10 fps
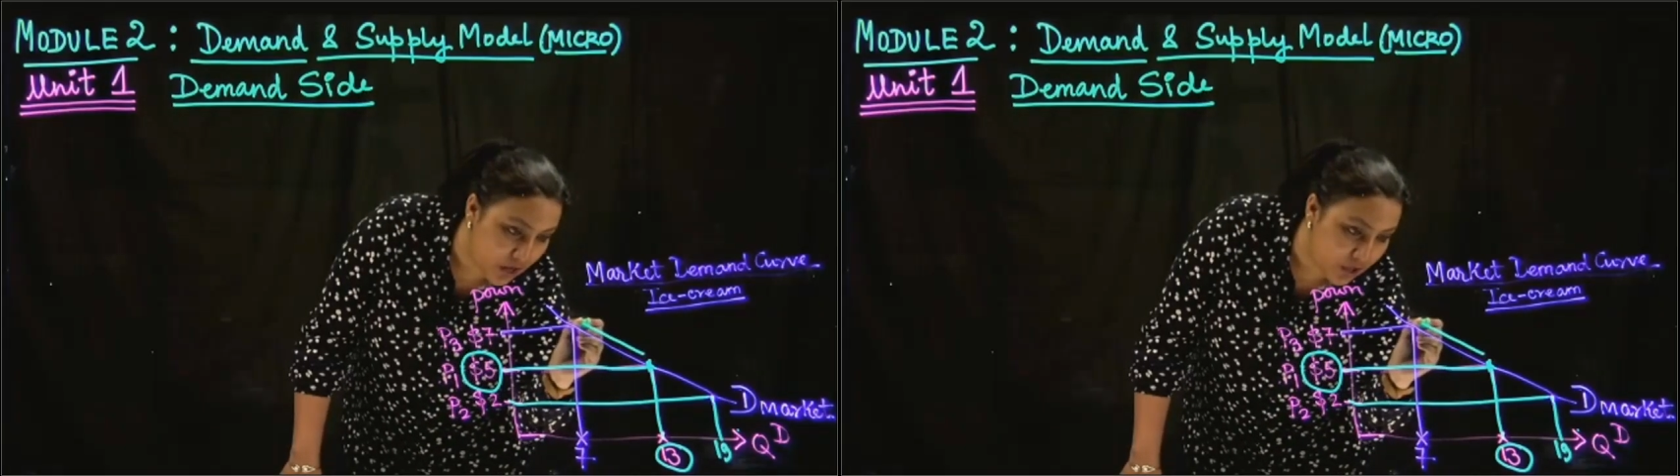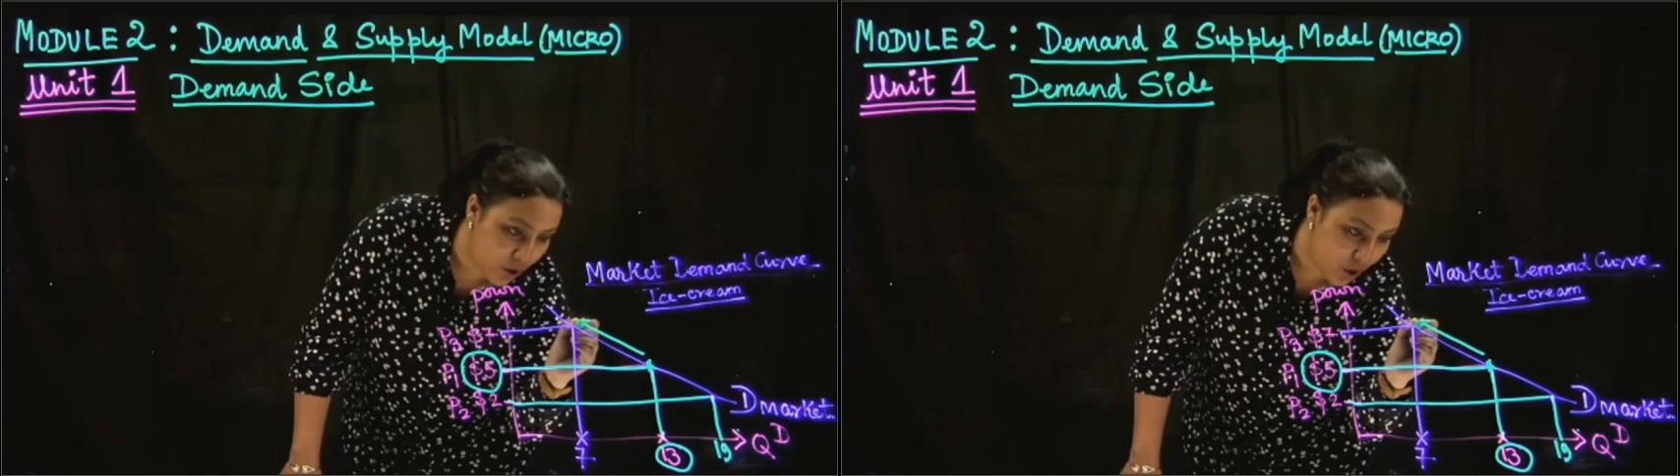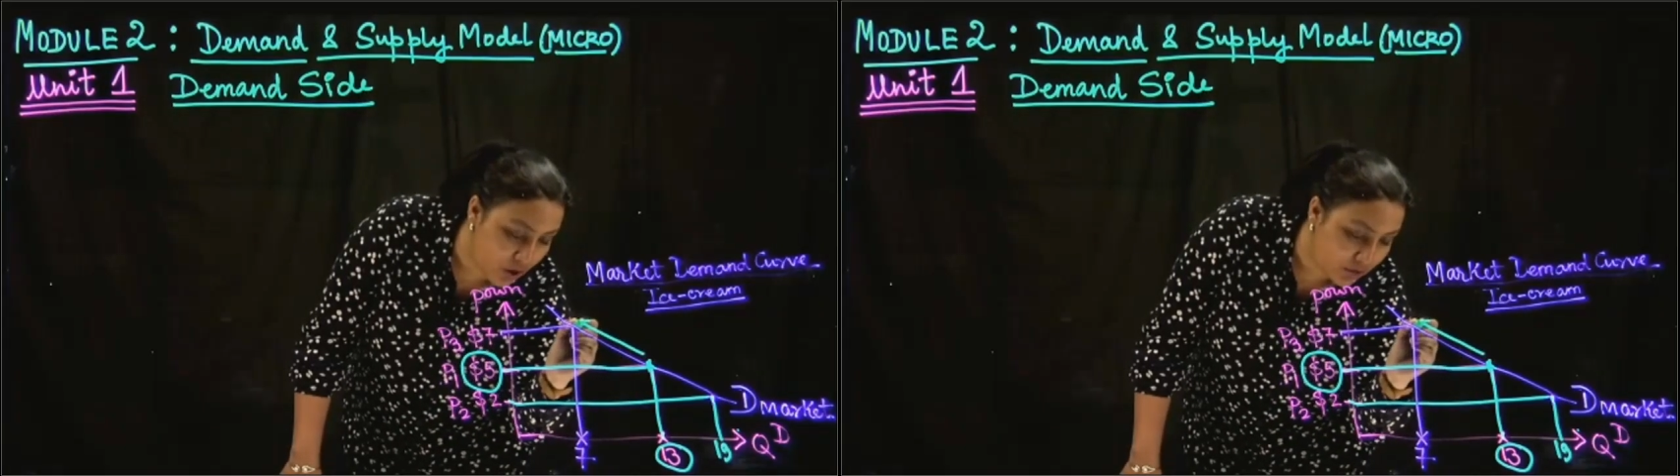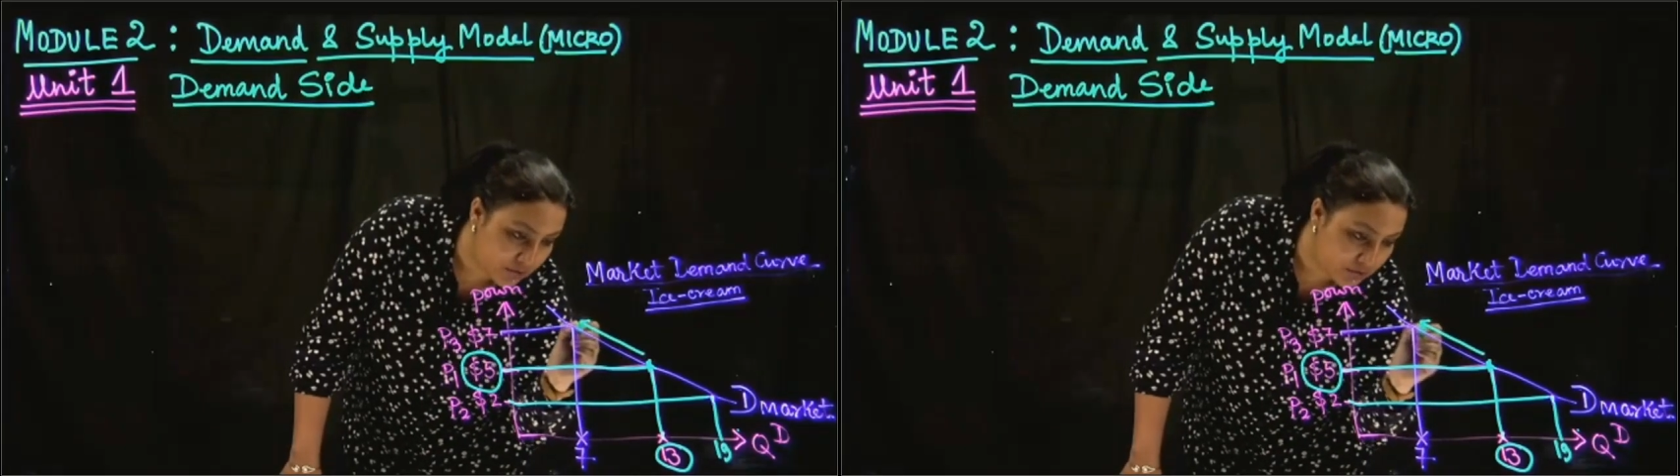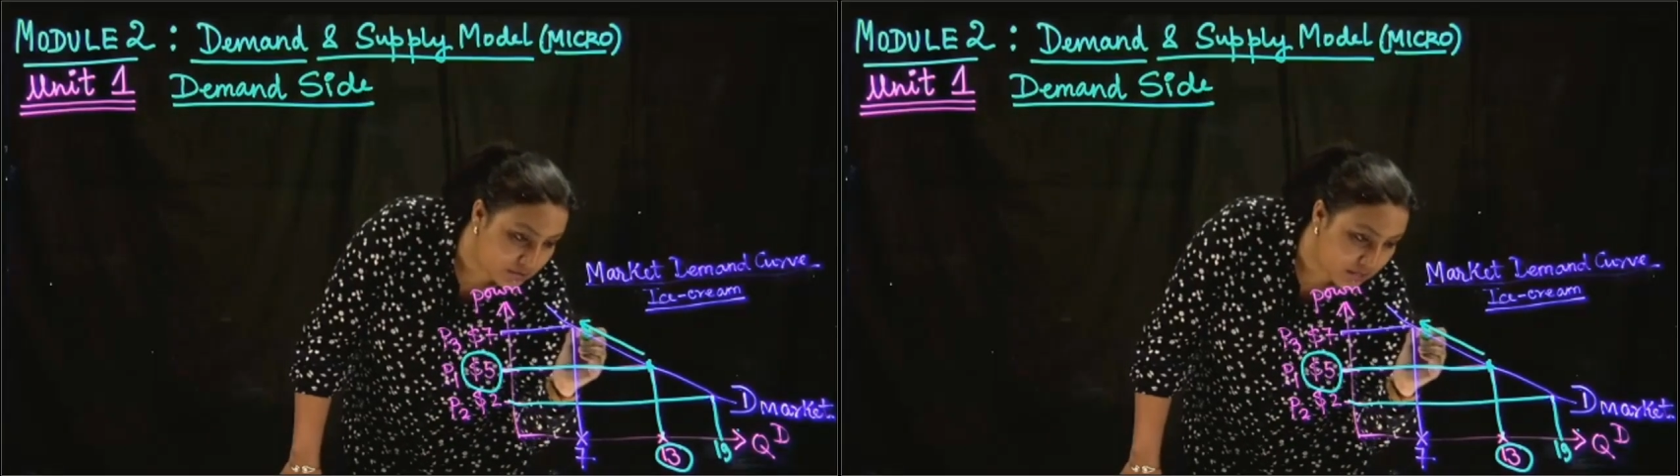along
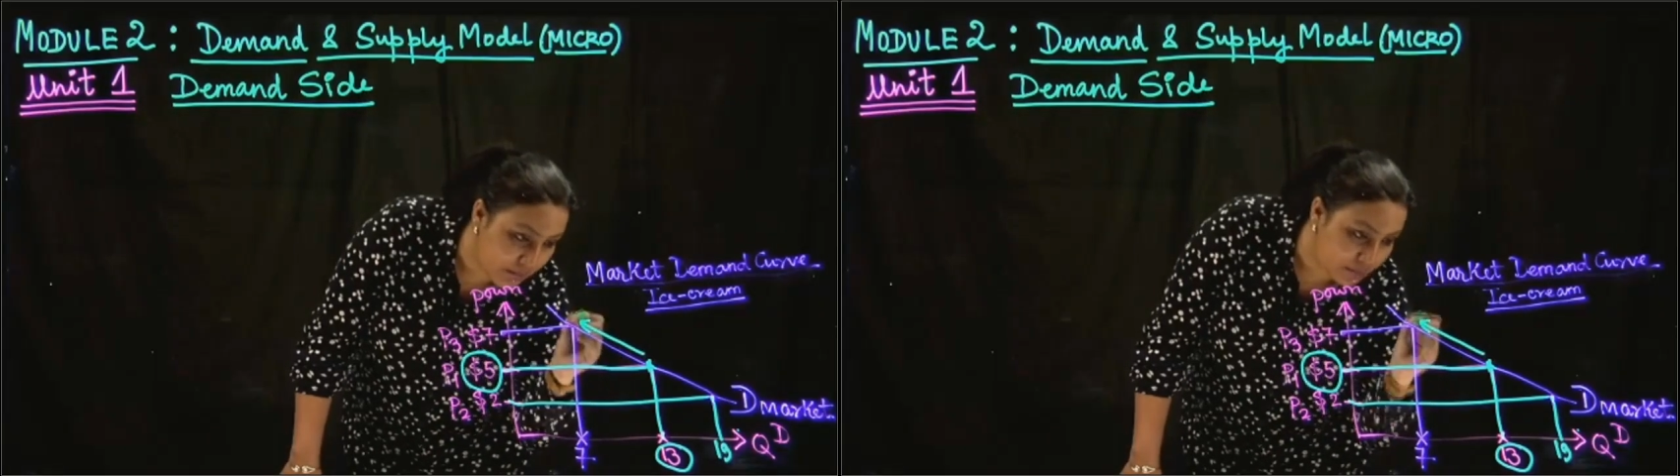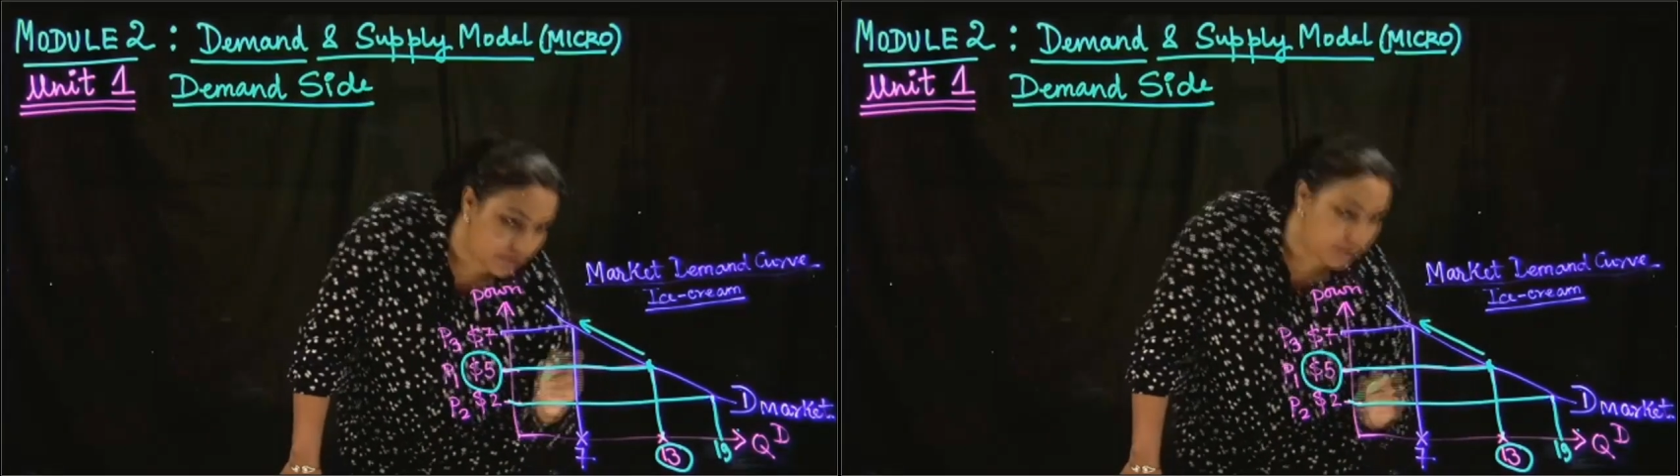the same